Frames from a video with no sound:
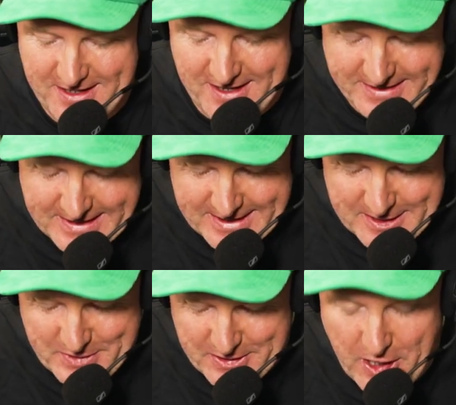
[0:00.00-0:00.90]
count,
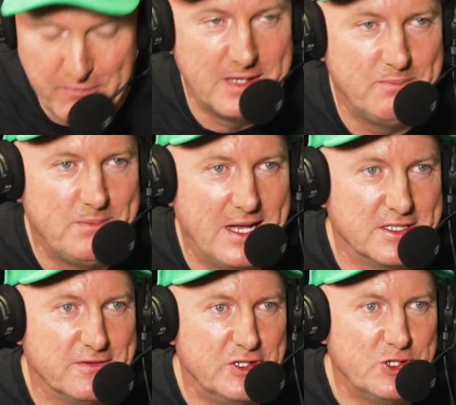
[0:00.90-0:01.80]
Yeah. But hopefully
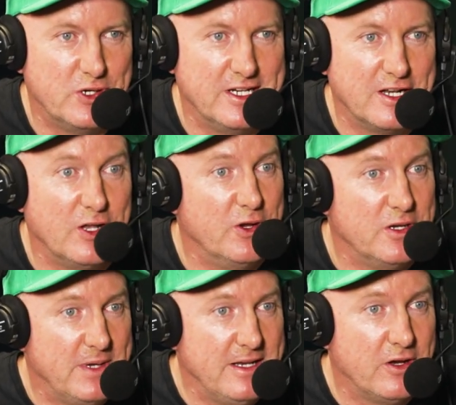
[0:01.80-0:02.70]
punters have enjoyed it and
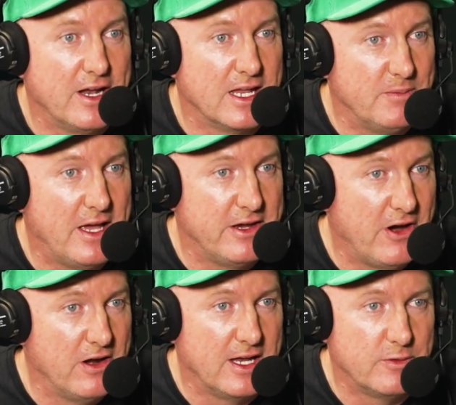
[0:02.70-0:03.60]
learned a bit, not only mm. about your
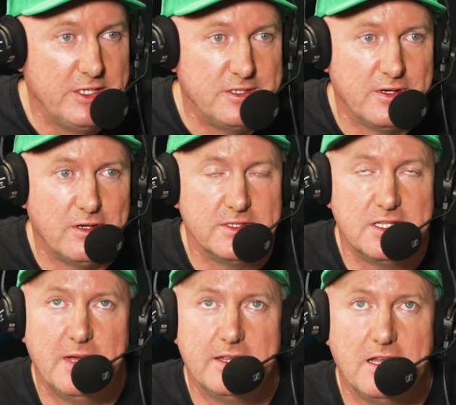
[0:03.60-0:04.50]
own language, but
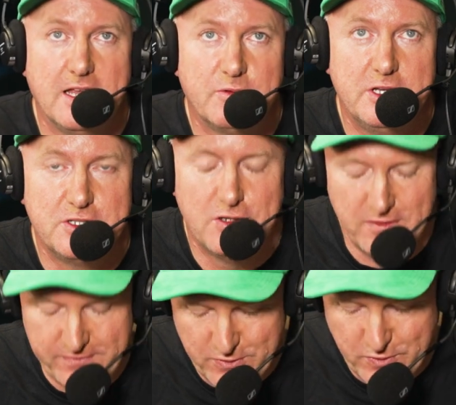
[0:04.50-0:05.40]
obviously about the language
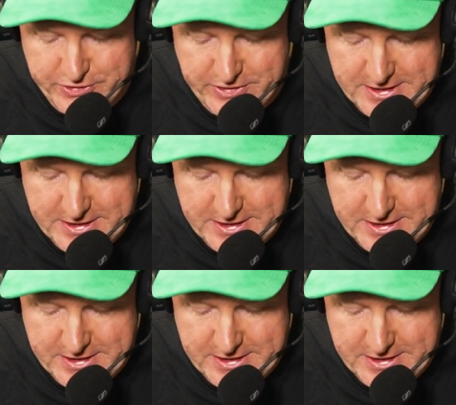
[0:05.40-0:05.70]
of horse